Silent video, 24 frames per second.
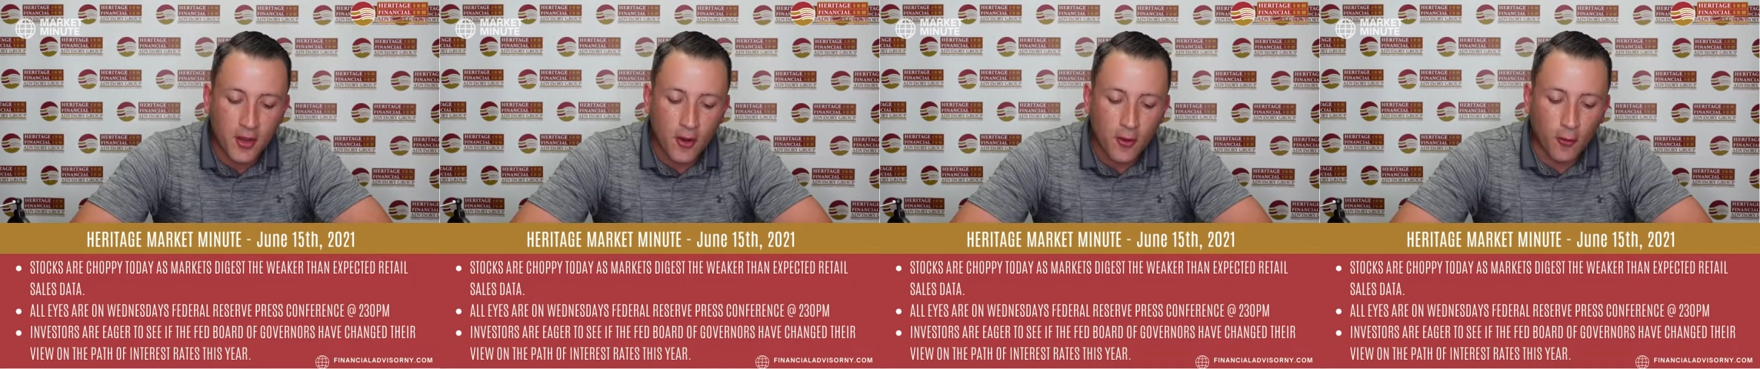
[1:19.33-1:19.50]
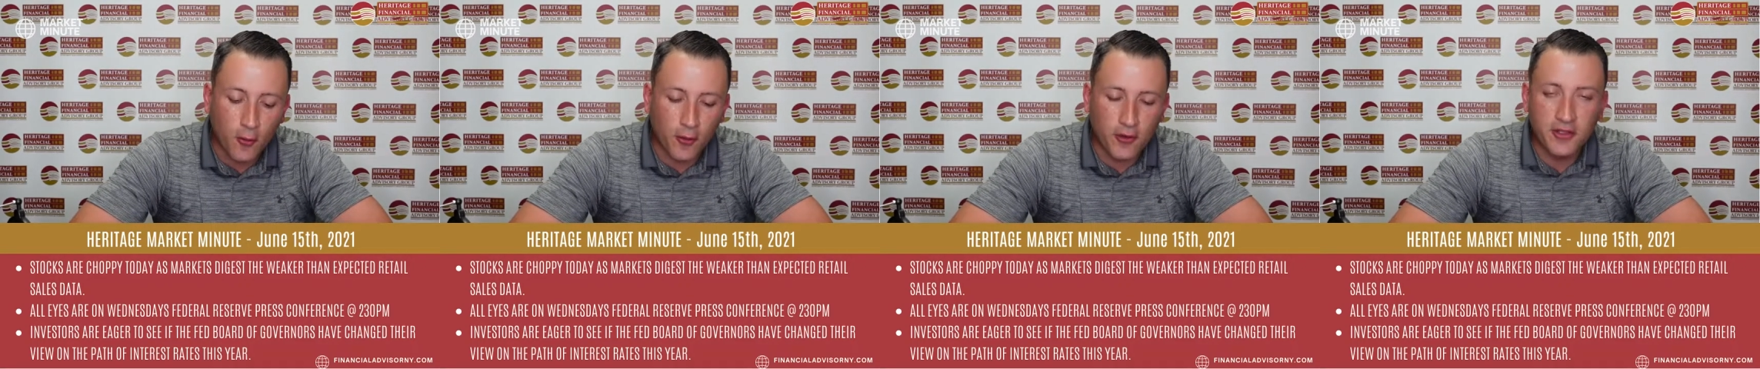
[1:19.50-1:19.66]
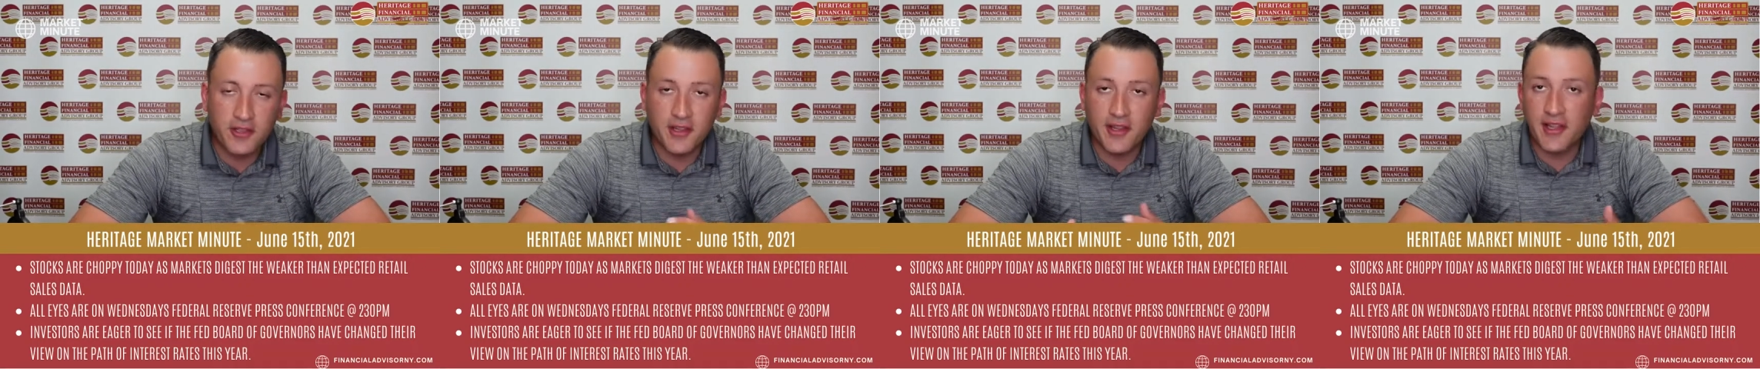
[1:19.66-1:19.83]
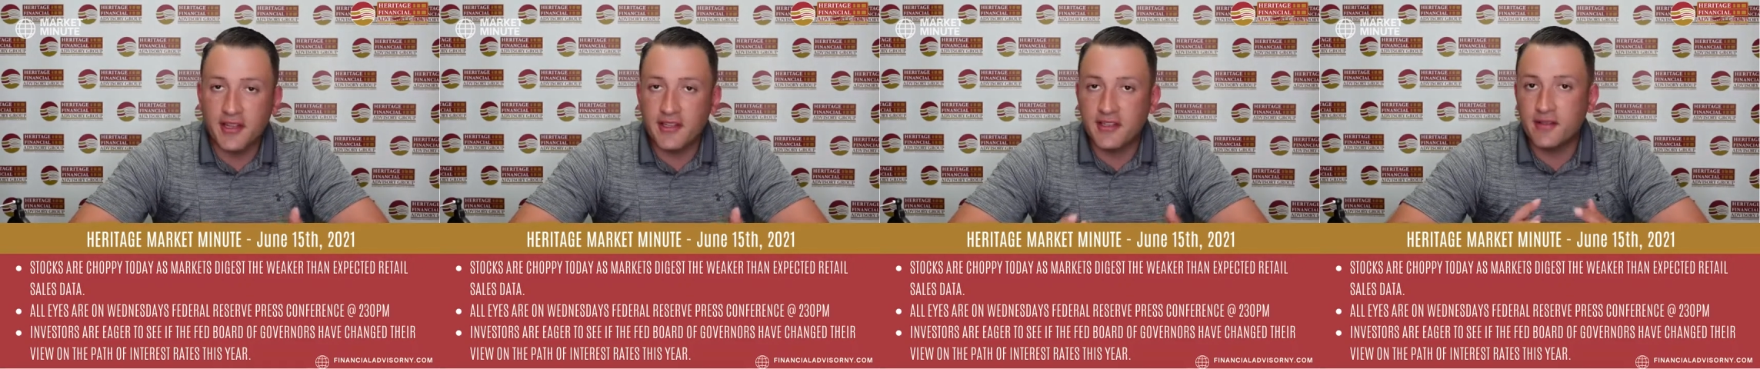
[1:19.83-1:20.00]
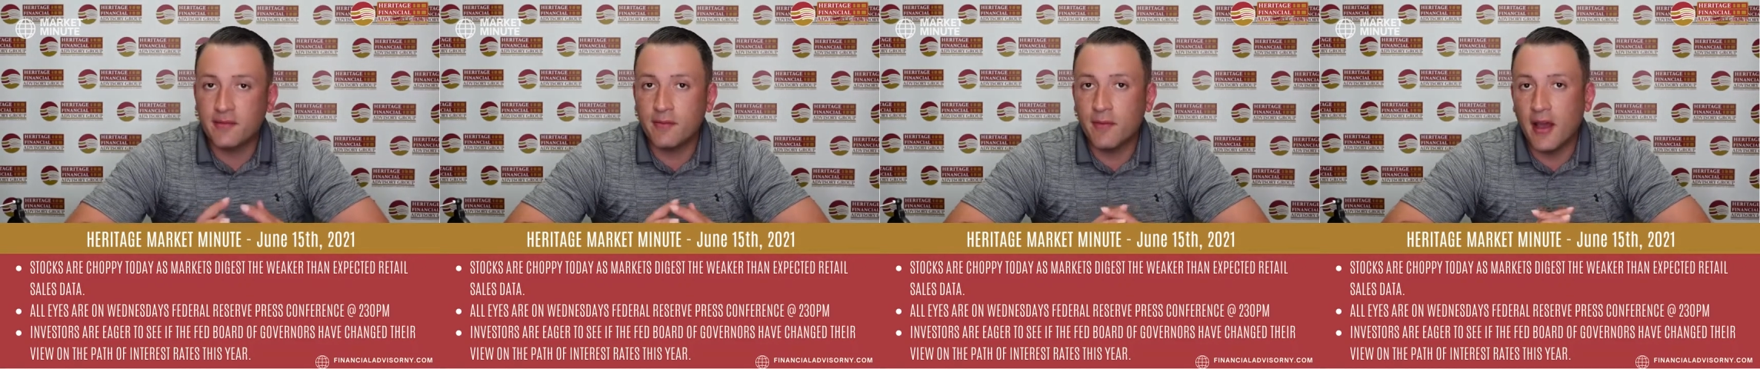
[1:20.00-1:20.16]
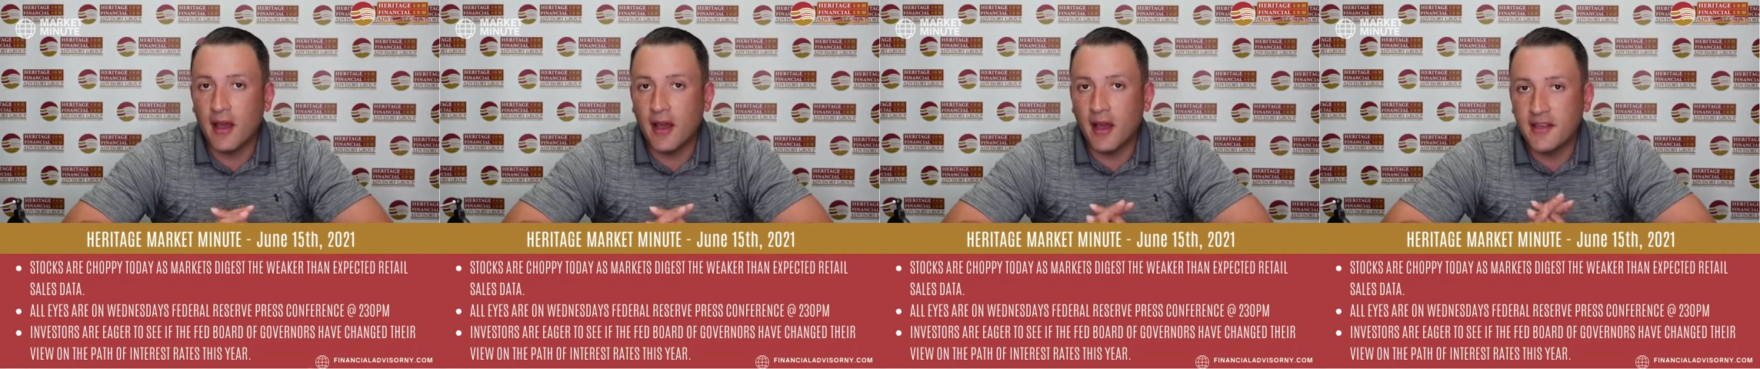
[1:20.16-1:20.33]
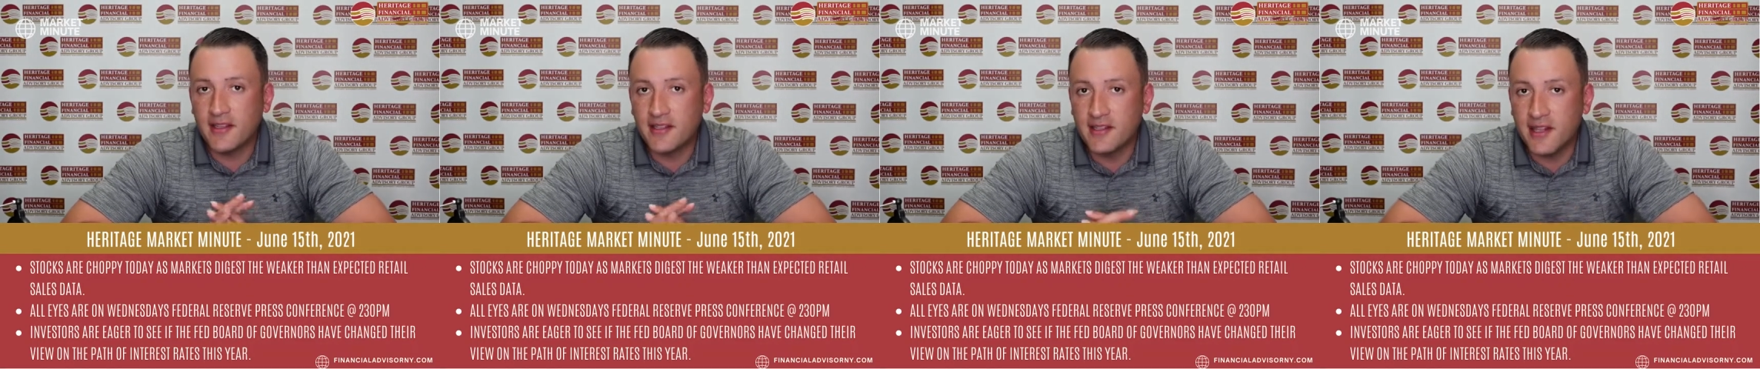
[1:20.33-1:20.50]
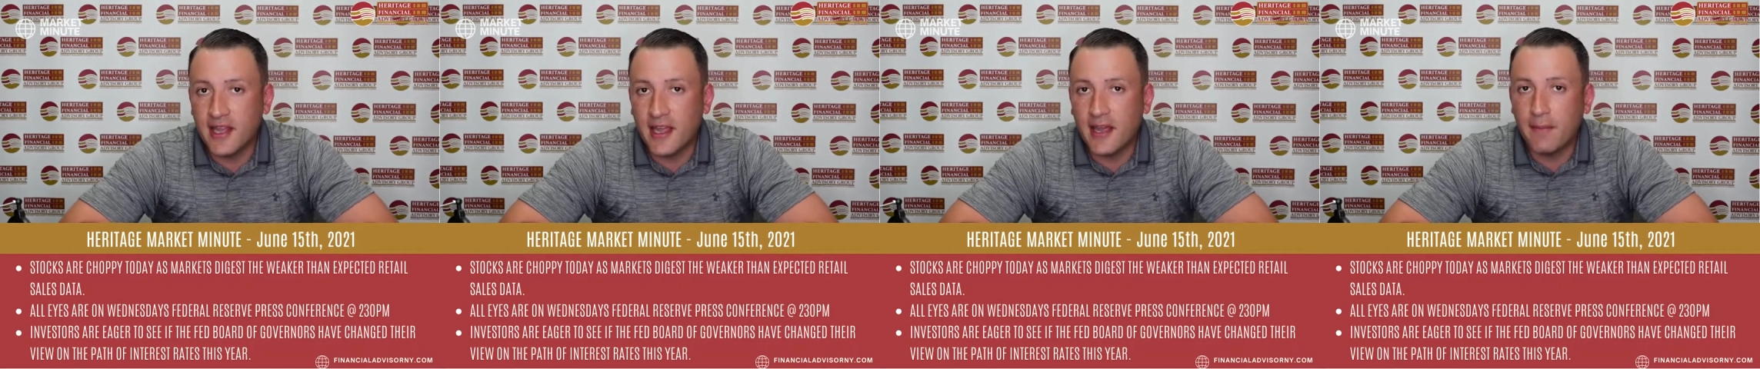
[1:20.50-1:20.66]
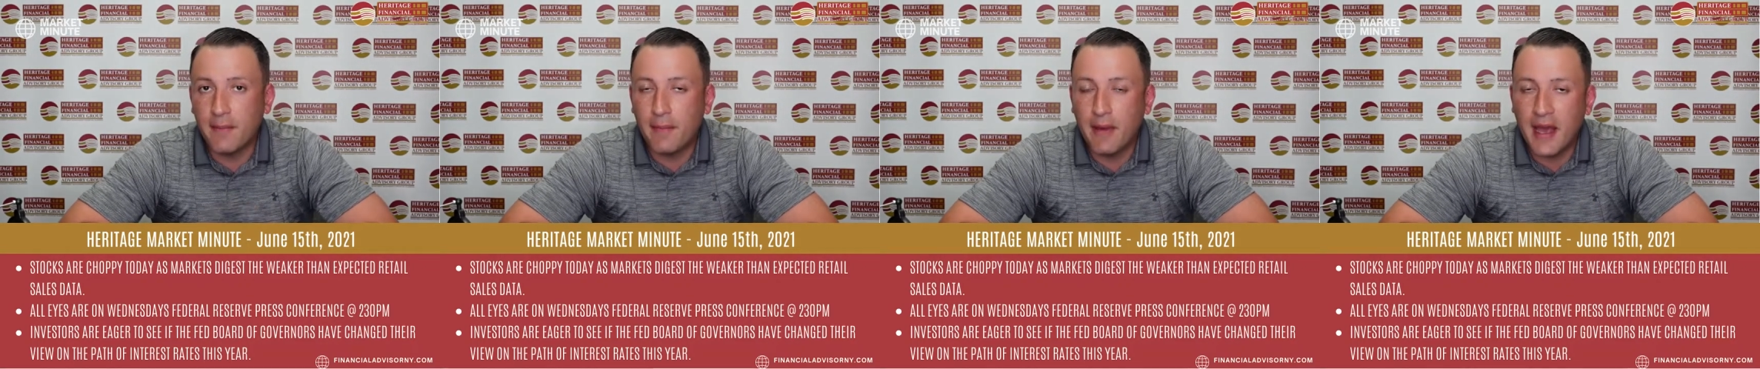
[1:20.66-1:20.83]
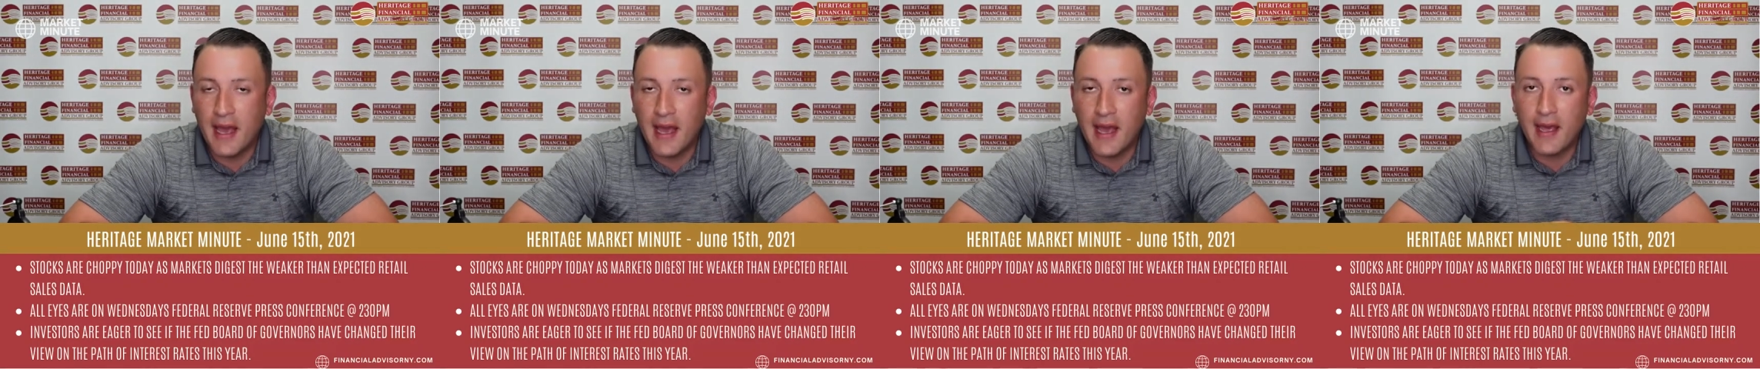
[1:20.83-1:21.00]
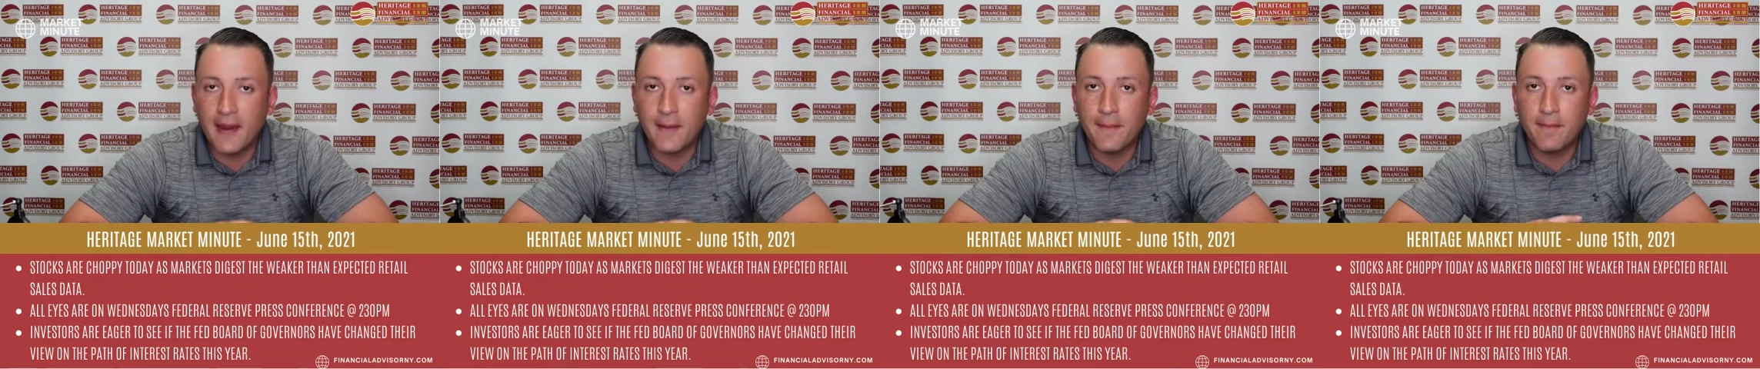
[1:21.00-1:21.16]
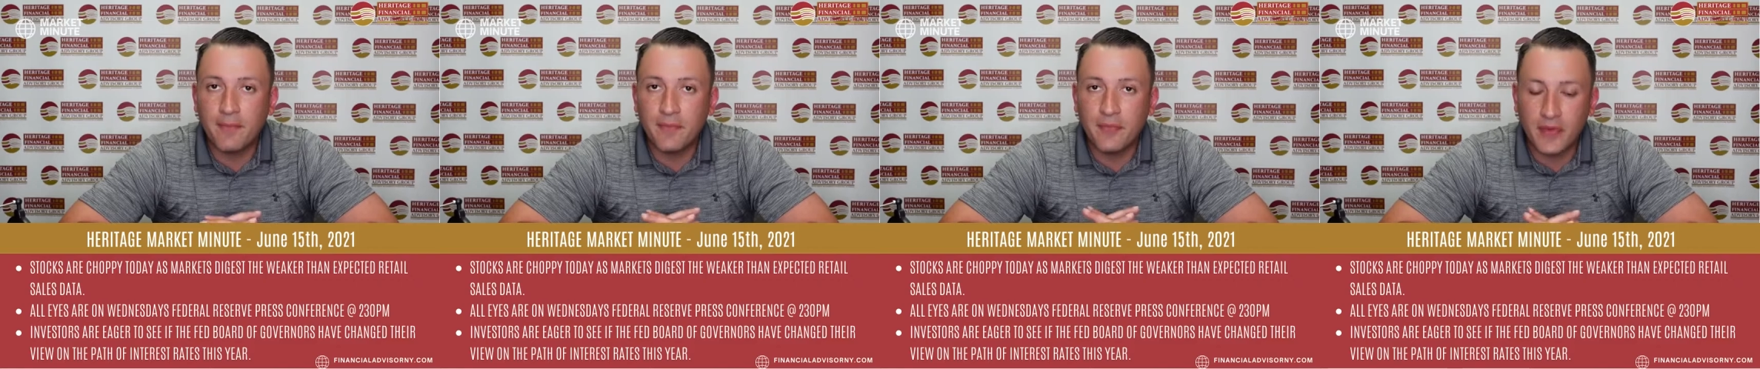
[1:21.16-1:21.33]
or do they stand
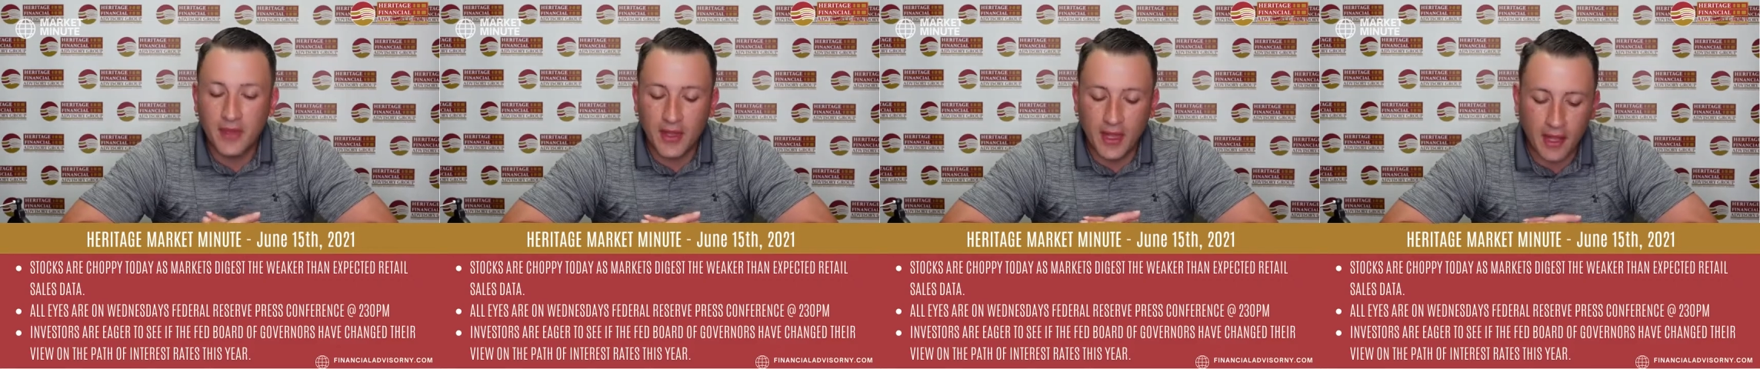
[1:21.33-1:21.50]
pat